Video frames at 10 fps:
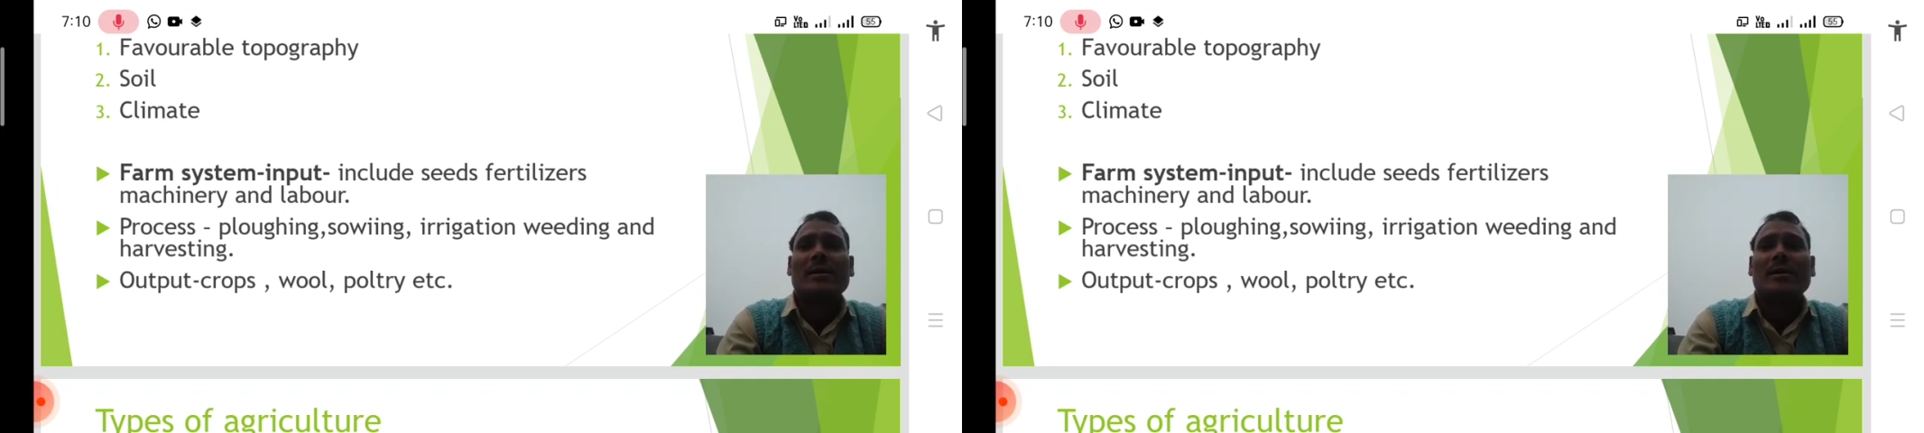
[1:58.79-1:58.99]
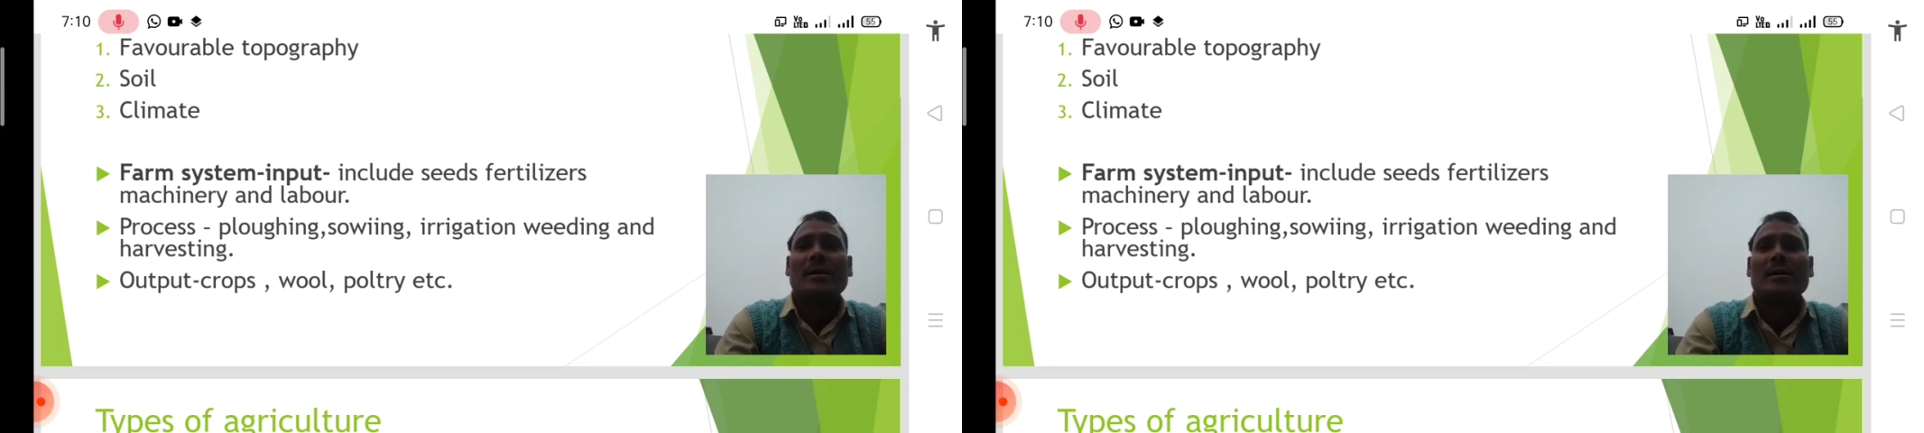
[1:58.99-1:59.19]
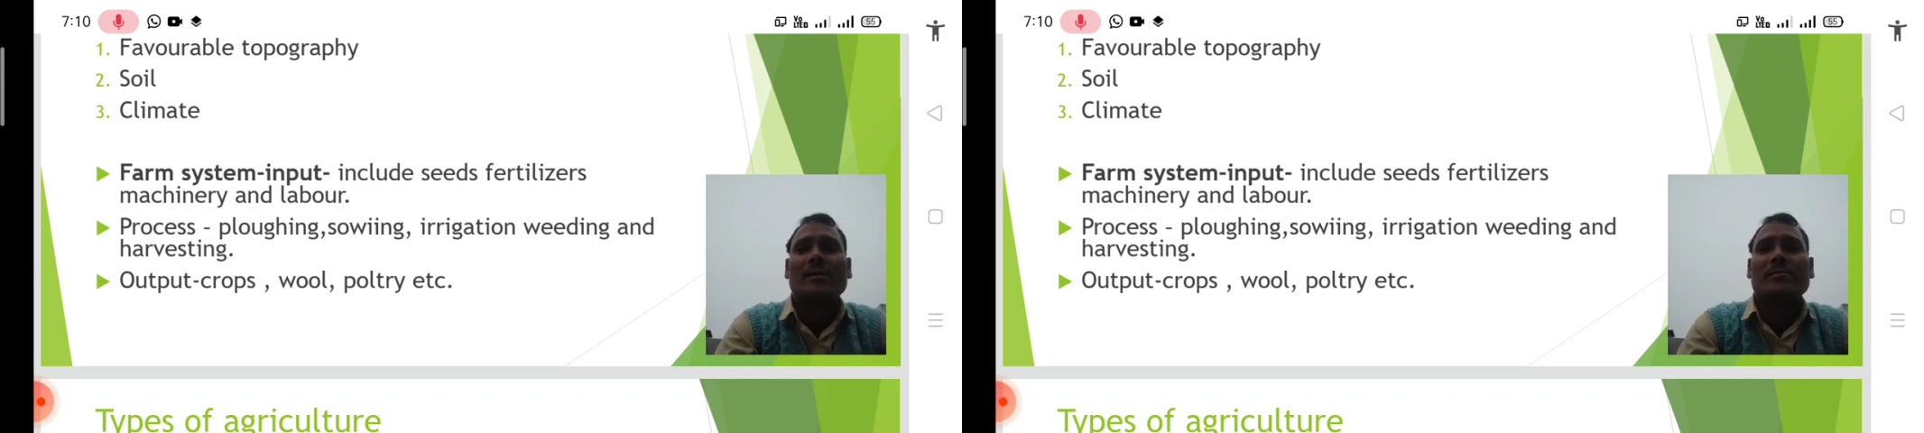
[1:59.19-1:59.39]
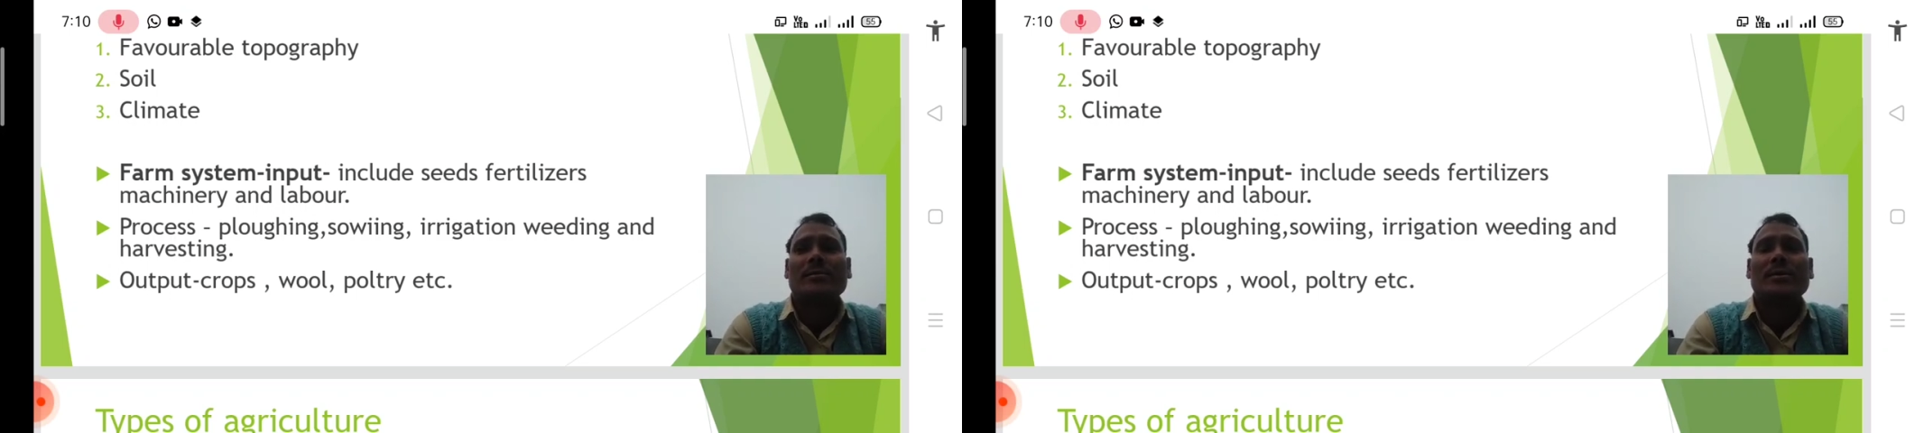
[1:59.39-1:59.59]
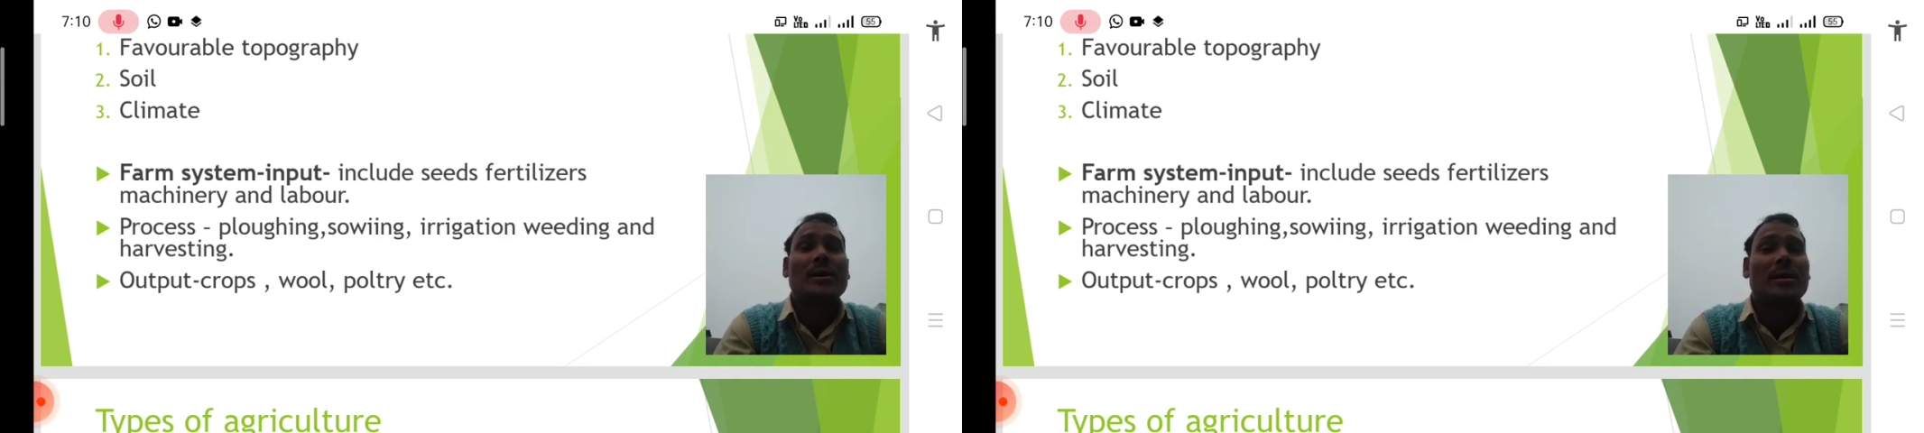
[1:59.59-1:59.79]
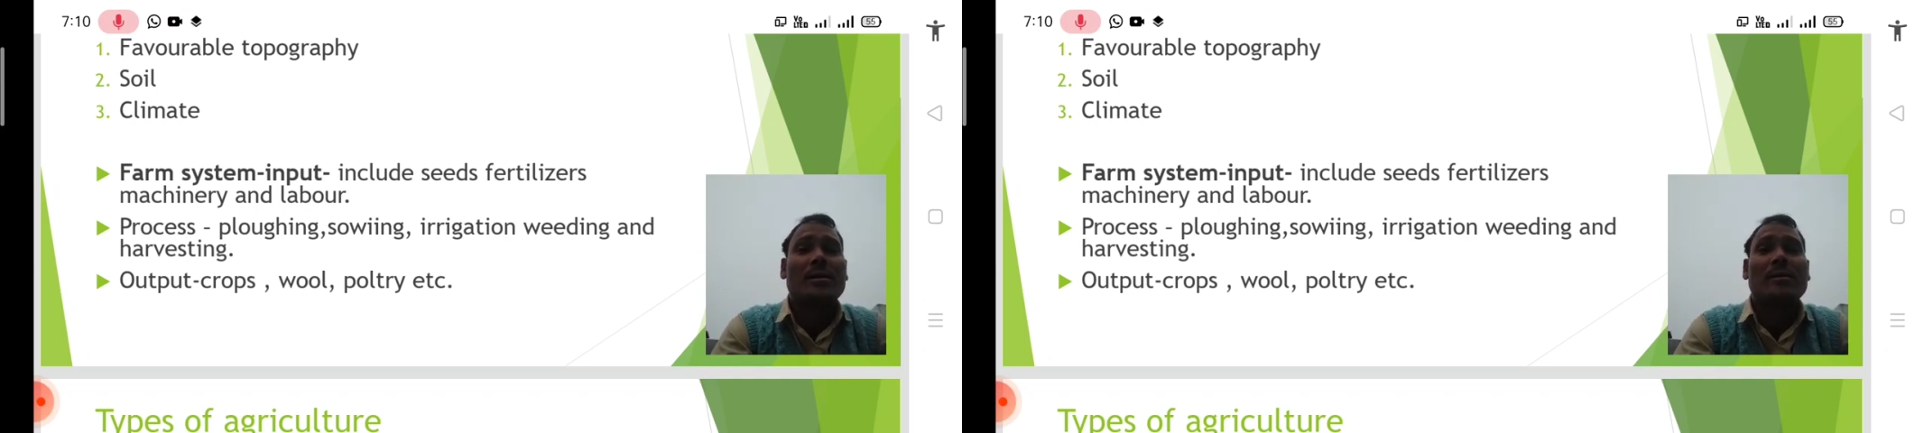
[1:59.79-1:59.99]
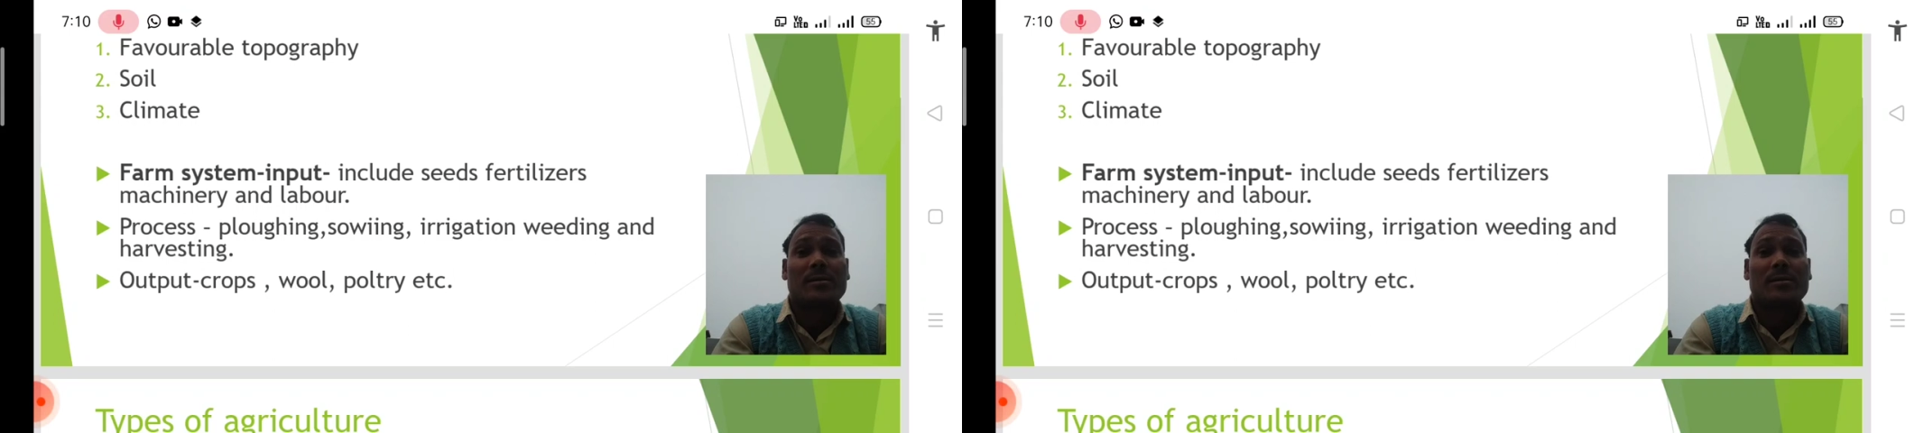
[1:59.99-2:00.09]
the